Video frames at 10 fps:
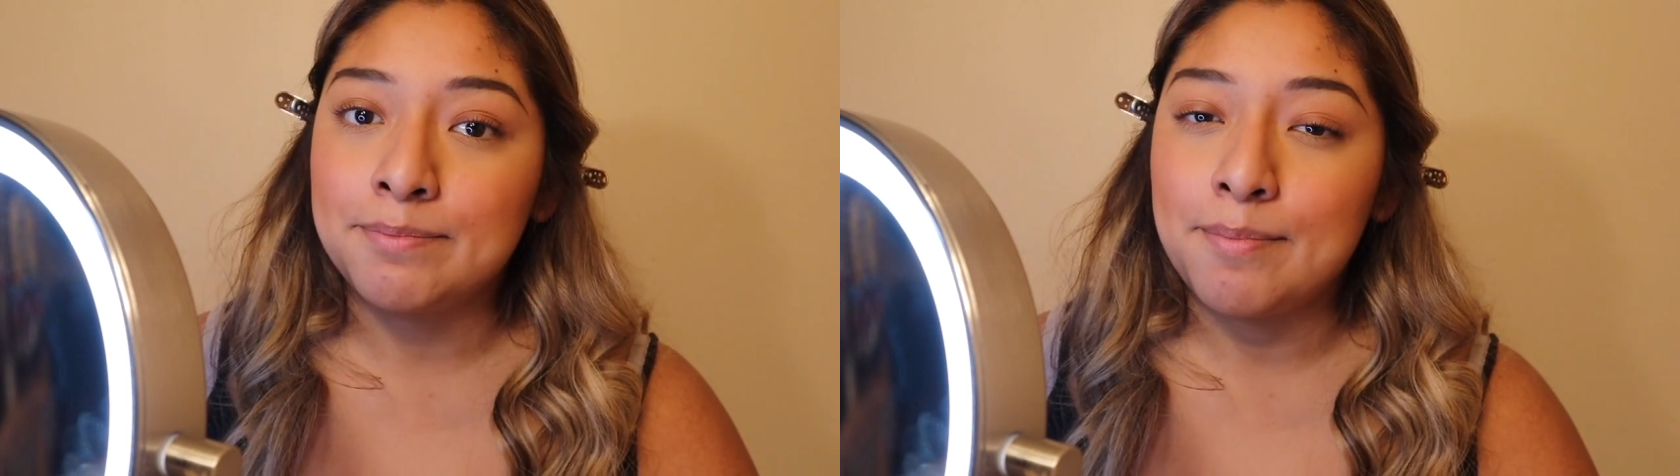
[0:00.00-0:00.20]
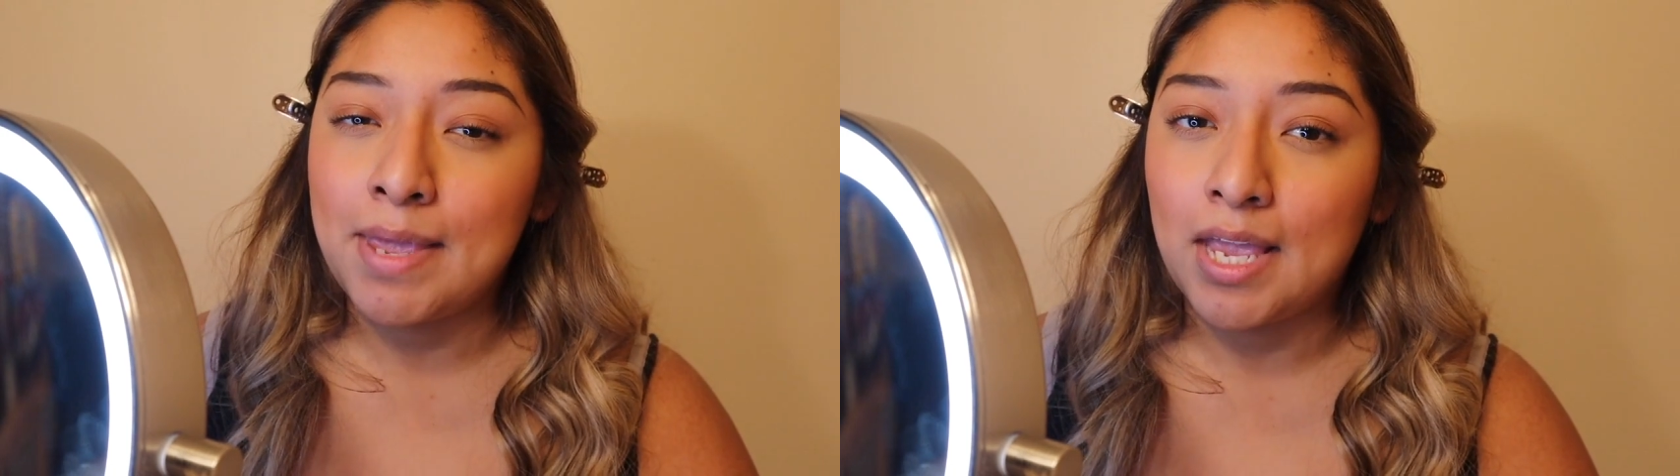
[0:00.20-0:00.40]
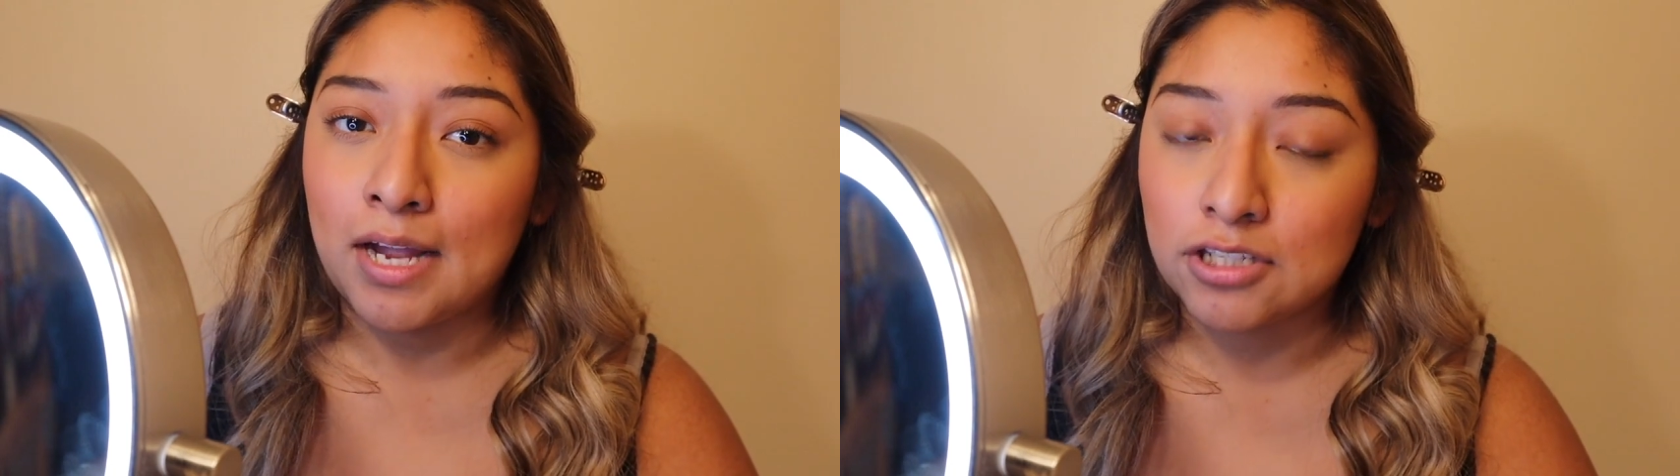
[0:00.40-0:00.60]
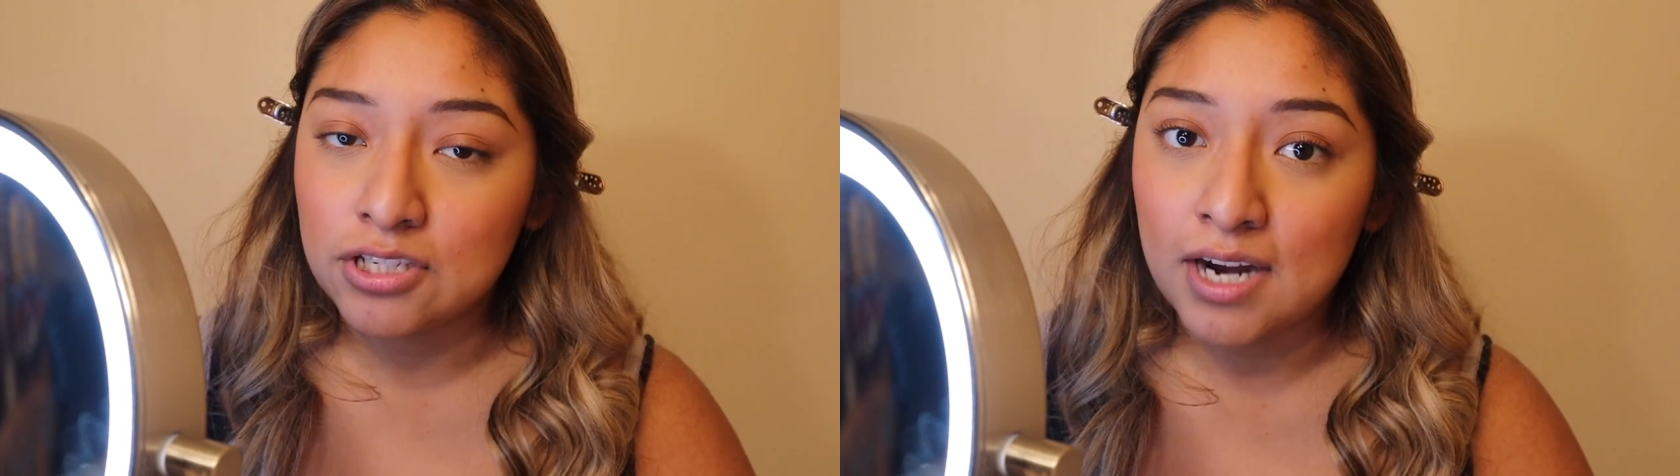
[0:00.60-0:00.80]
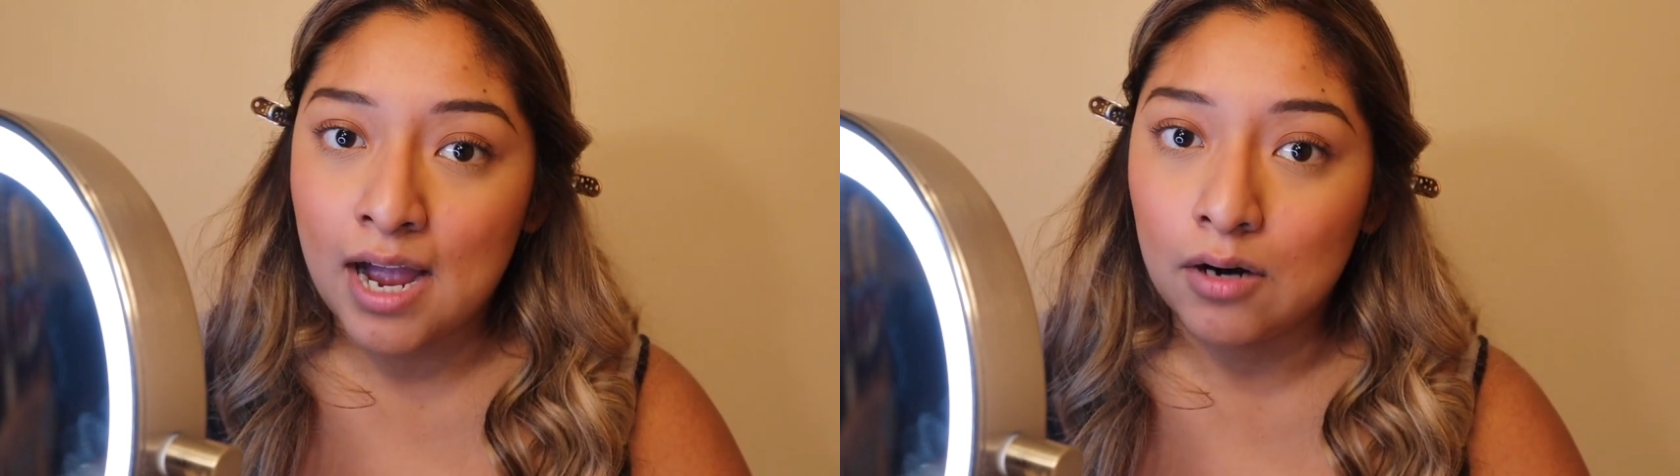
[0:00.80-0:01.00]
but make
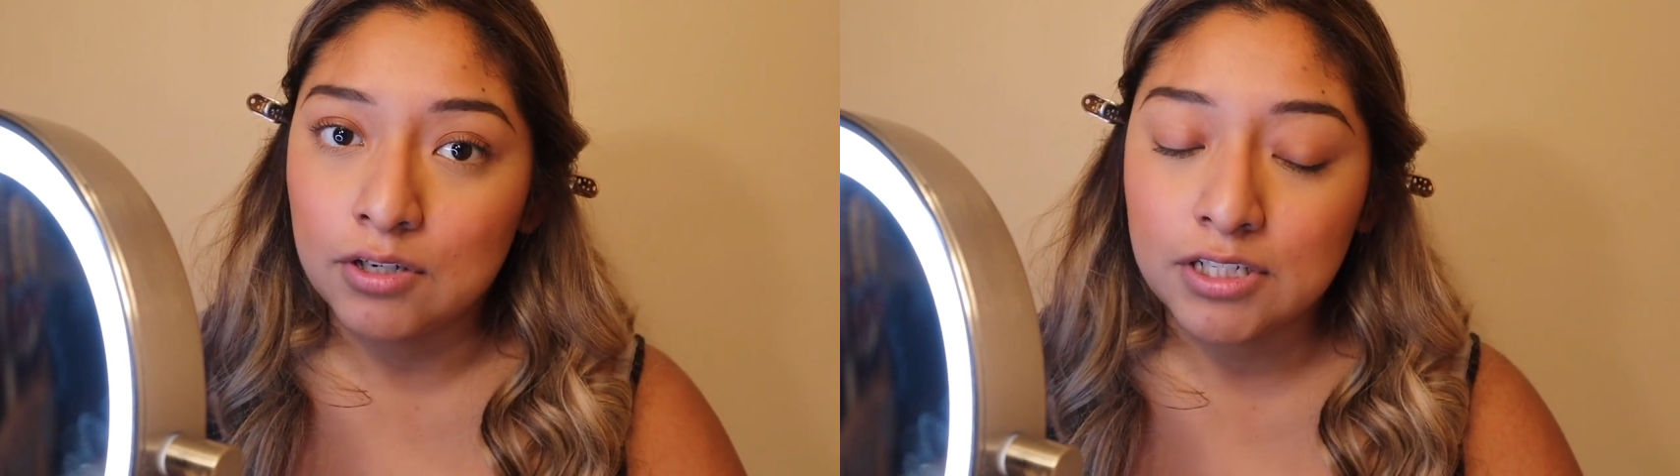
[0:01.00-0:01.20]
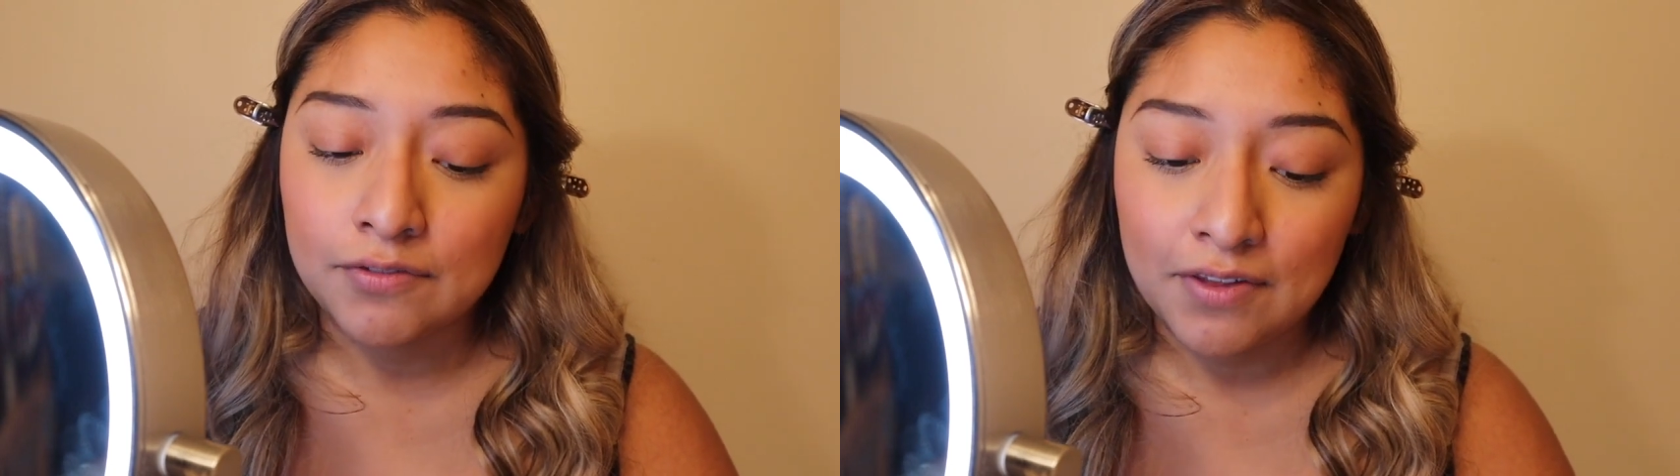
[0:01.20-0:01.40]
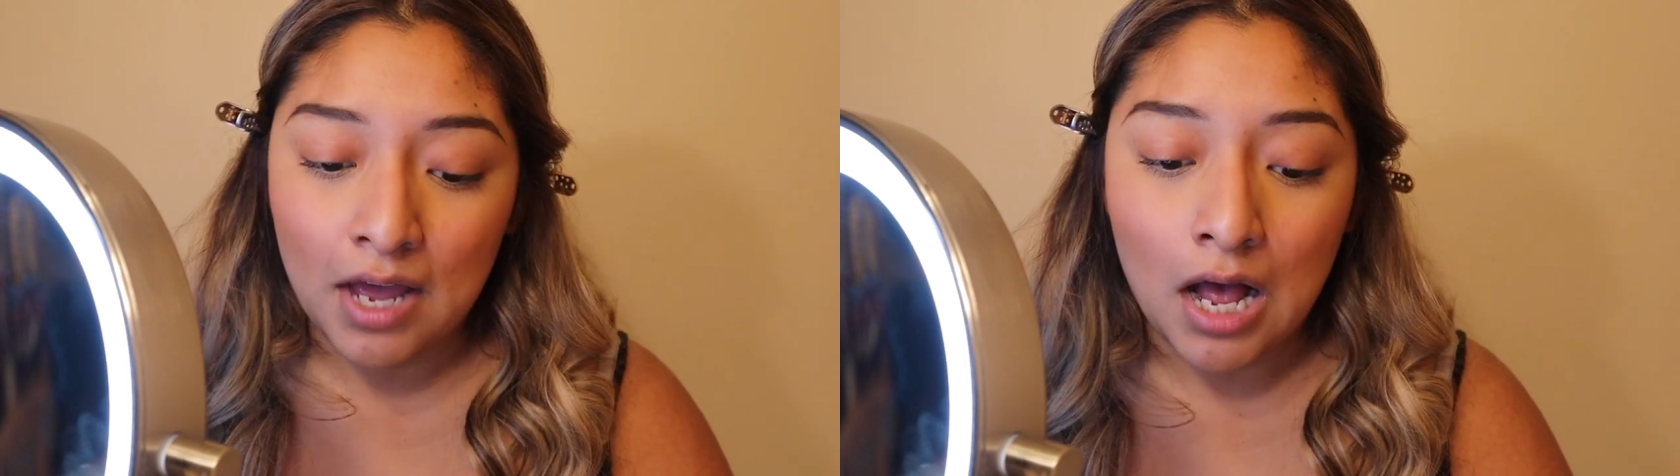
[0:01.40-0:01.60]
extra hours for the